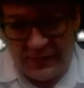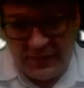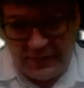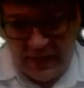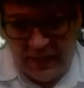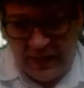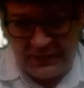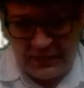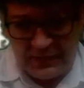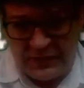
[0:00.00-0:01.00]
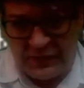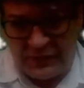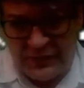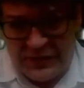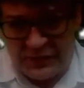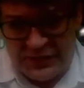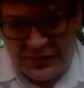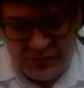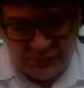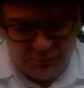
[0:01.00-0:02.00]
yeah, your
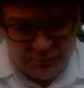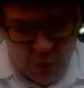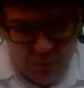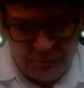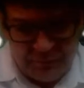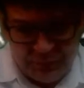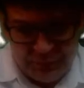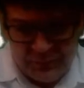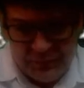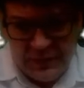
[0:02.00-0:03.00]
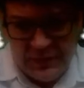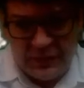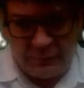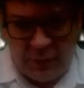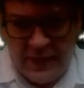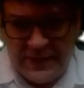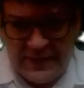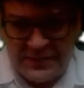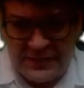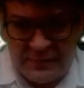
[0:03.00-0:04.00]
overview, you're buying
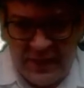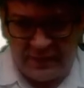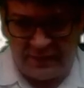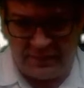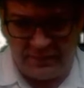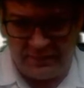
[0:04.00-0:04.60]
into the myth.